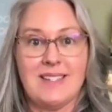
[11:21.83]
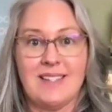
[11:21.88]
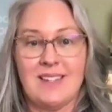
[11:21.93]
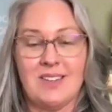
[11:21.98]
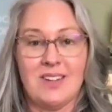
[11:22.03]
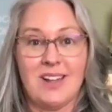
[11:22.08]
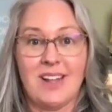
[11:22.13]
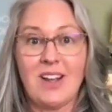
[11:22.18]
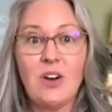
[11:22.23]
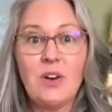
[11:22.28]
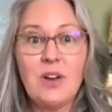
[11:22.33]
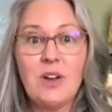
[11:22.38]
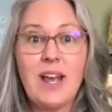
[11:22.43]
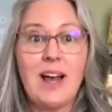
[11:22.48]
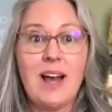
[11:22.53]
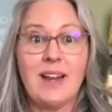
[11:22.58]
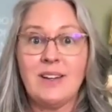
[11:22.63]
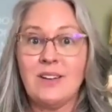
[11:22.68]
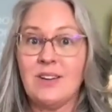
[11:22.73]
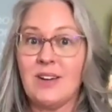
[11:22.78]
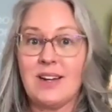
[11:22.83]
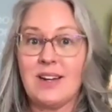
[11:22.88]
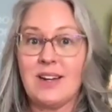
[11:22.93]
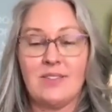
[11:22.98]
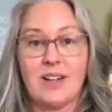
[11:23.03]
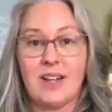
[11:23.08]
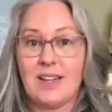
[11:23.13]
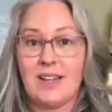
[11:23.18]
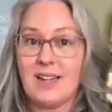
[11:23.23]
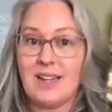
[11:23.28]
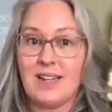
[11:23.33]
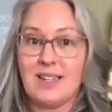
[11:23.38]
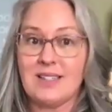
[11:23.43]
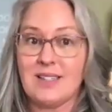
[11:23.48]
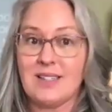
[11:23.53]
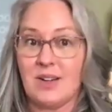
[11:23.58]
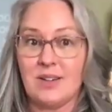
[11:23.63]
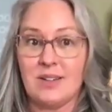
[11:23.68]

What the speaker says: and they're like, oh yeah, I know how to fly kites.